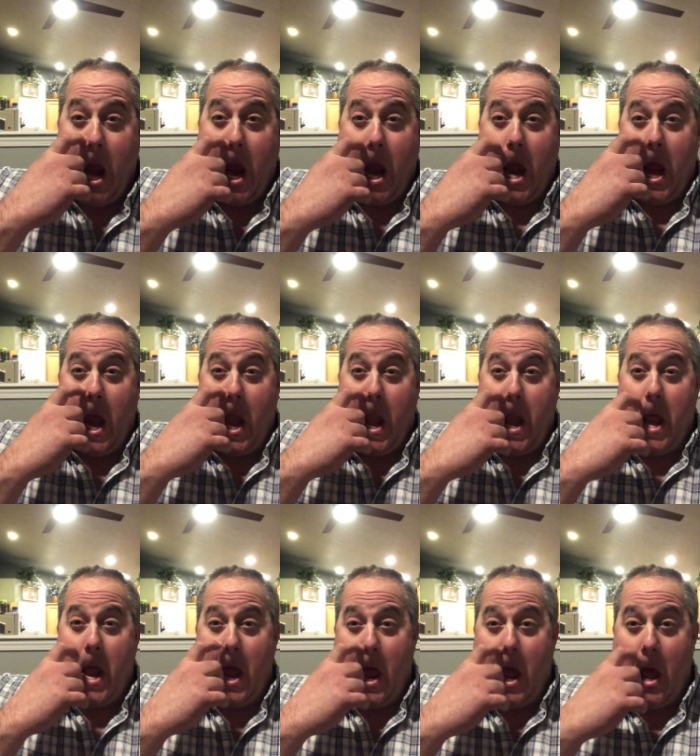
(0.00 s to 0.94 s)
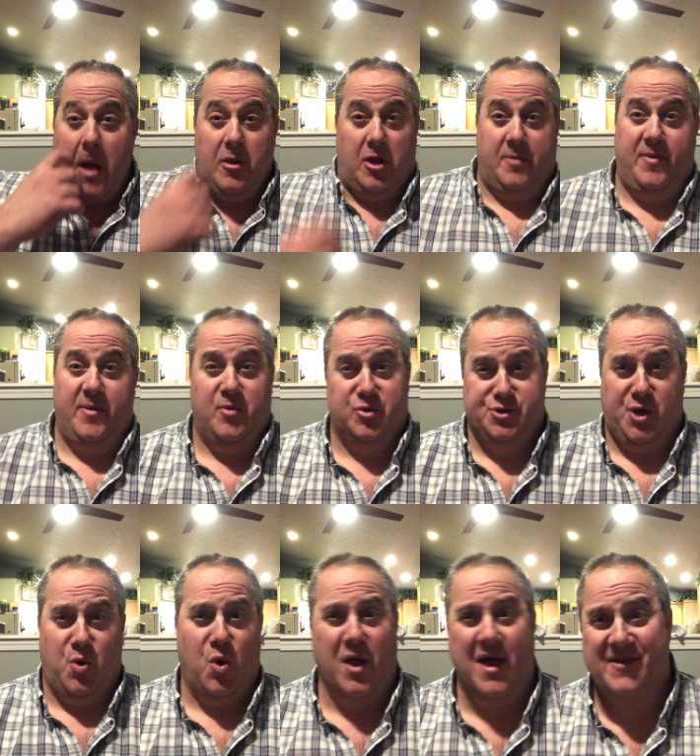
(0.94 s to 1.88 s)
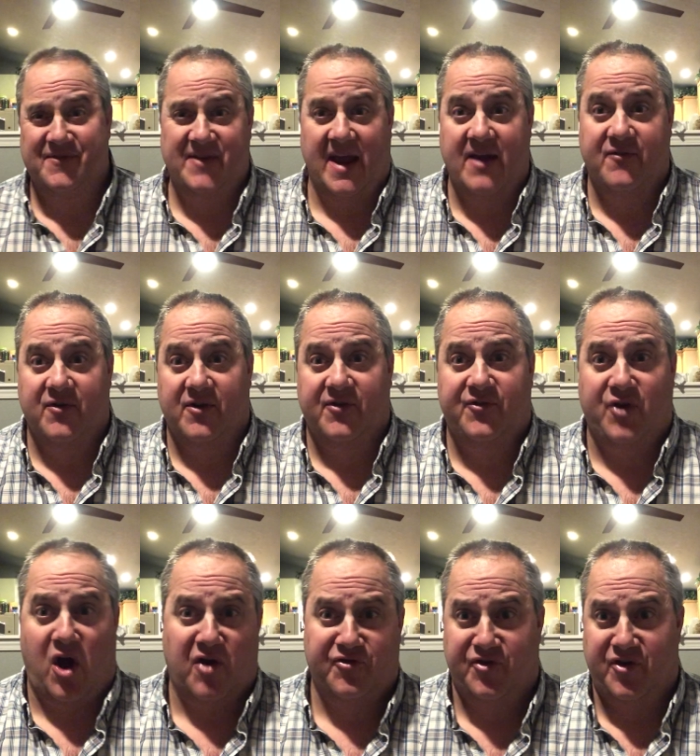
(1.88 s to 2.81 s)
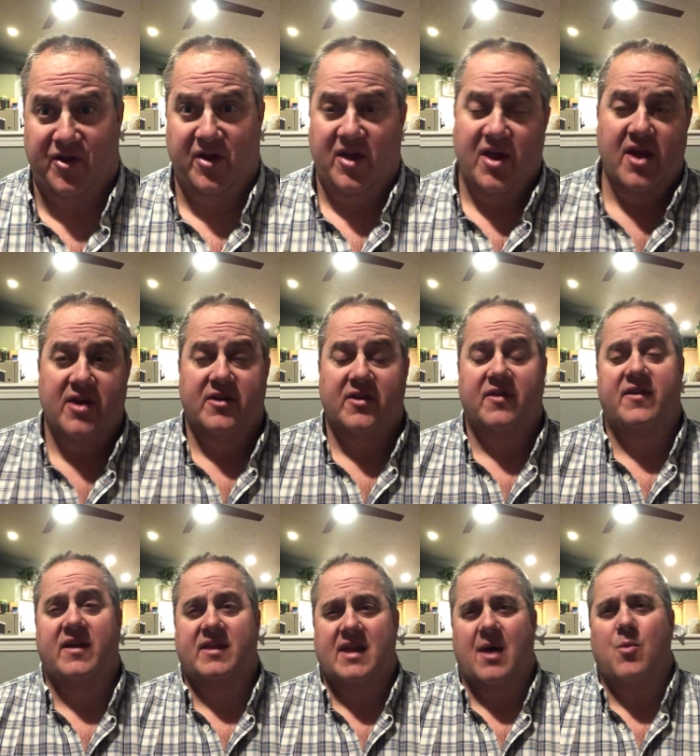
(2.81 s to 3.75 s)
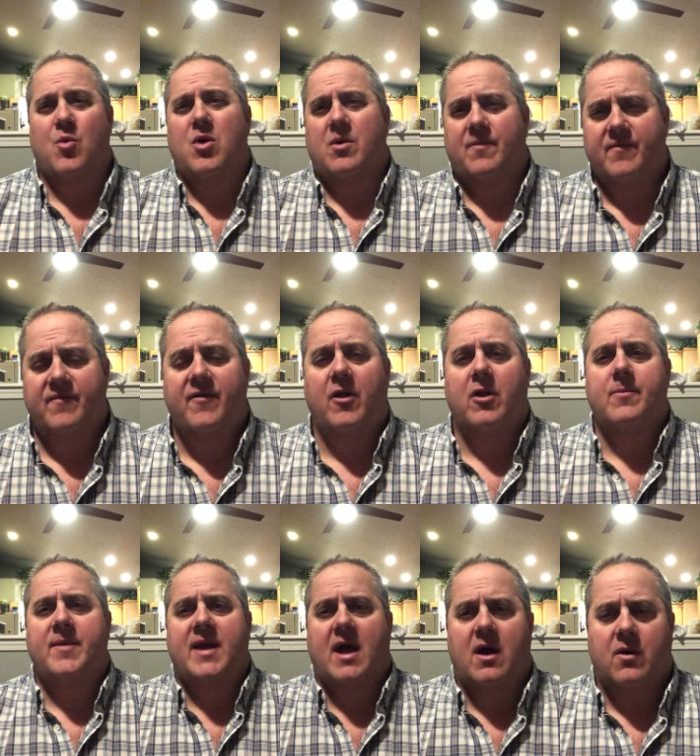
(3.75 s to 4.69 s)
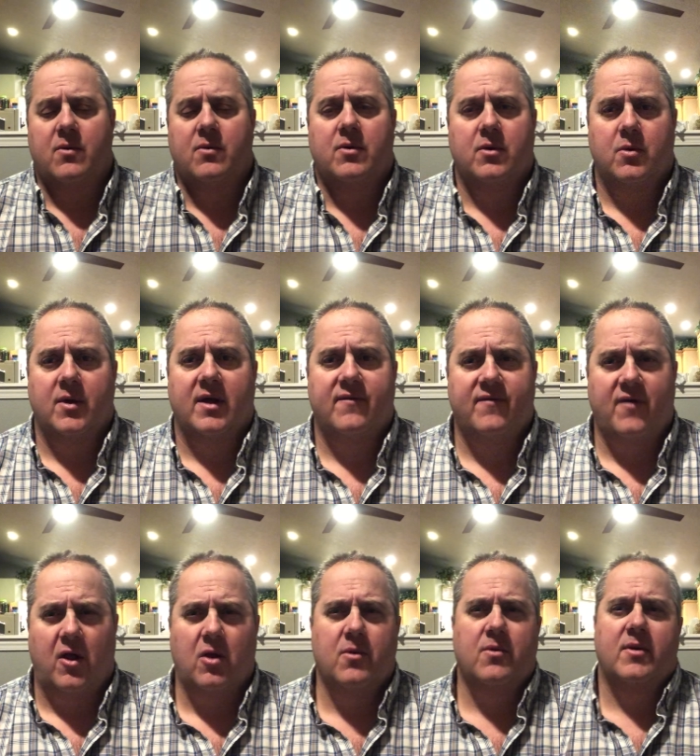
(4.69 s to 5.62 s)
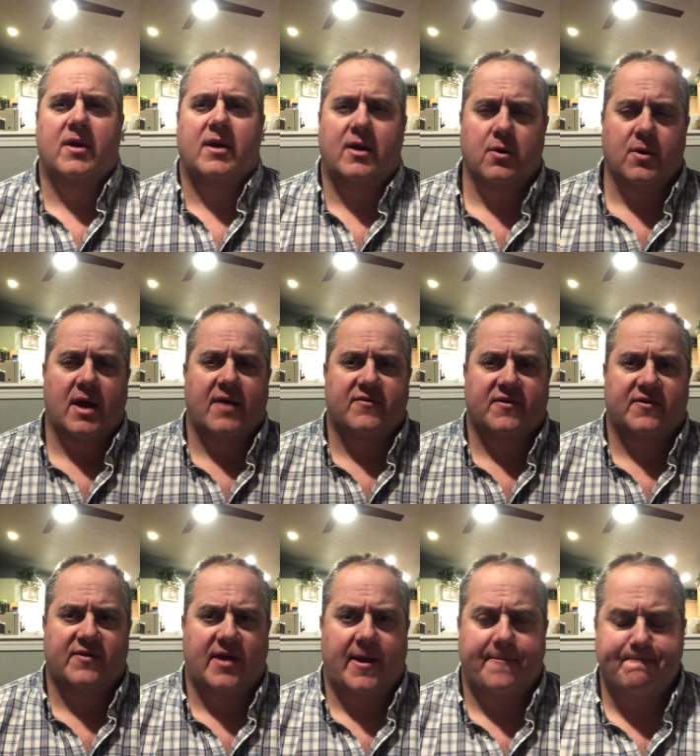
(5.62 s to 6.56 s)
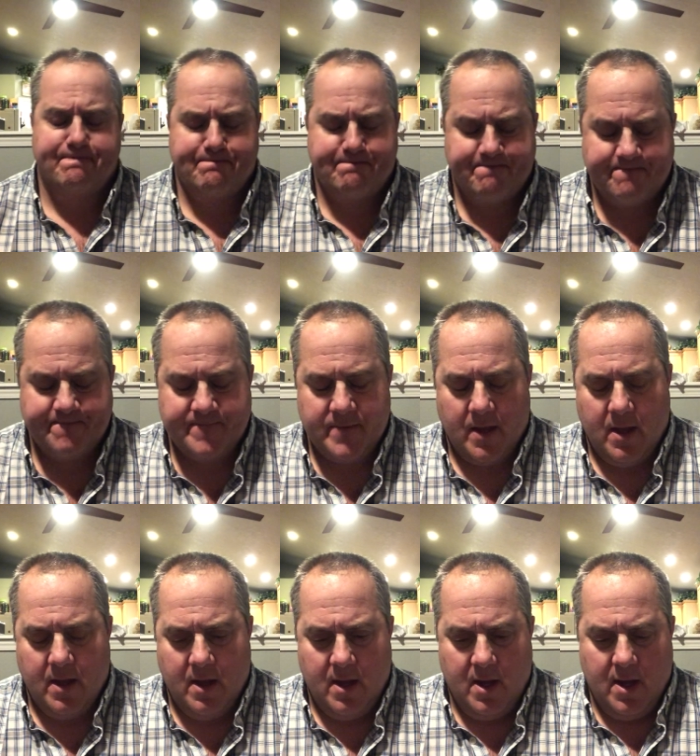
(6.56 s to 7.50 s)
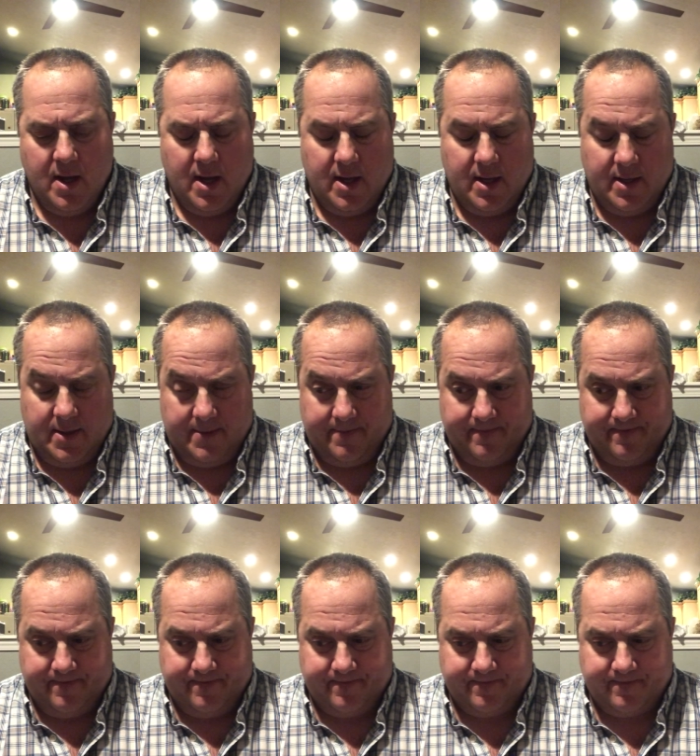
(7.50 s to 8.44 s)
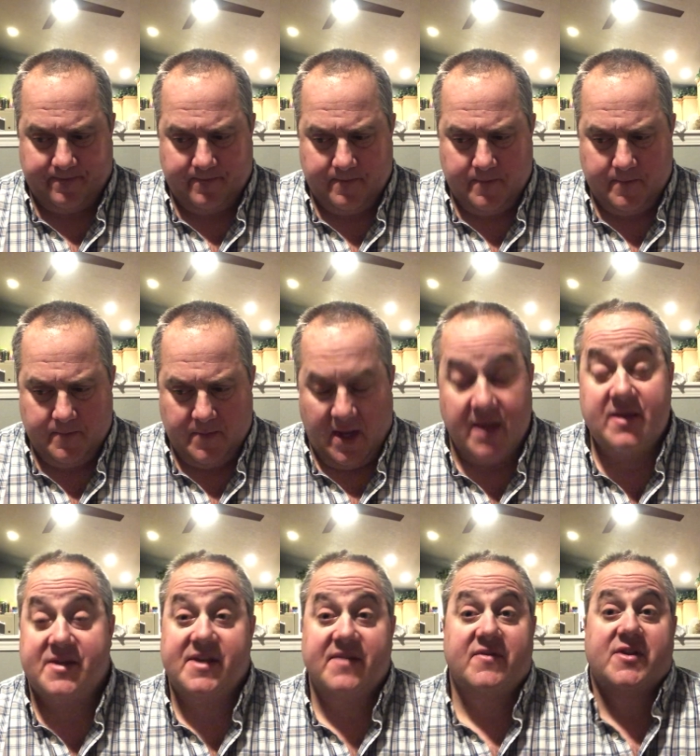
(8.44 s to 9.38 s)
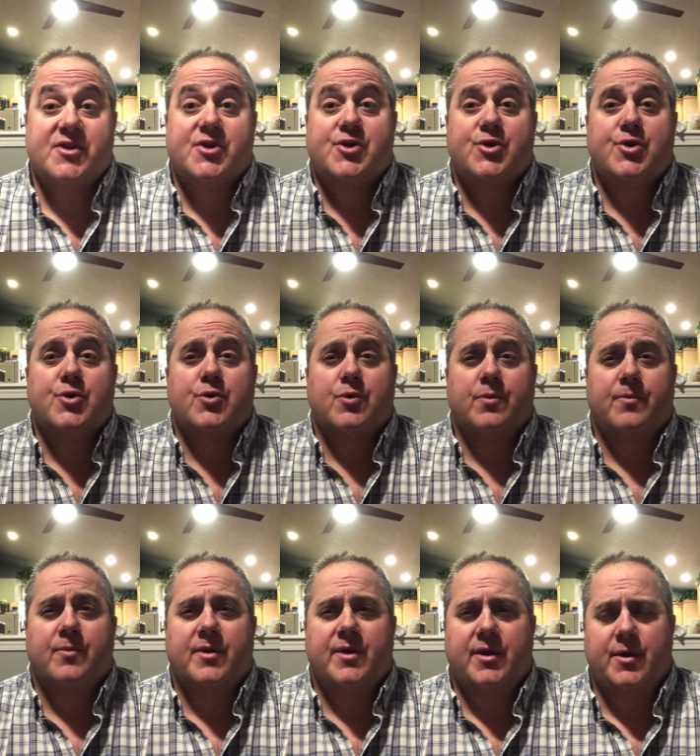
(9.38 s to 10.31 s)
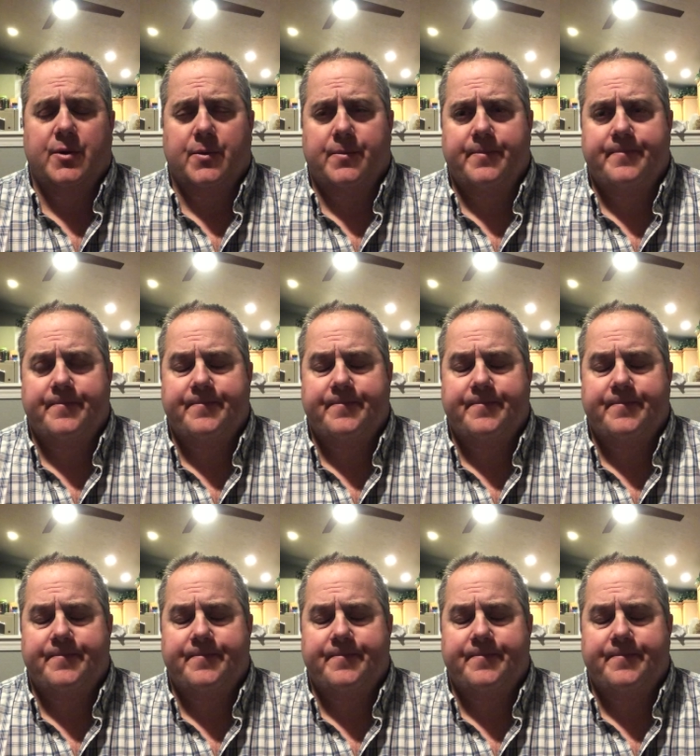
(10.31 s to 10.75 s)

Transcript: And uh, a lot of people say, well, that's dangerous, Josh, to, to think that. Well, follow me out real quick. Follow and hear what I have to say. Um, and see if this is true with you.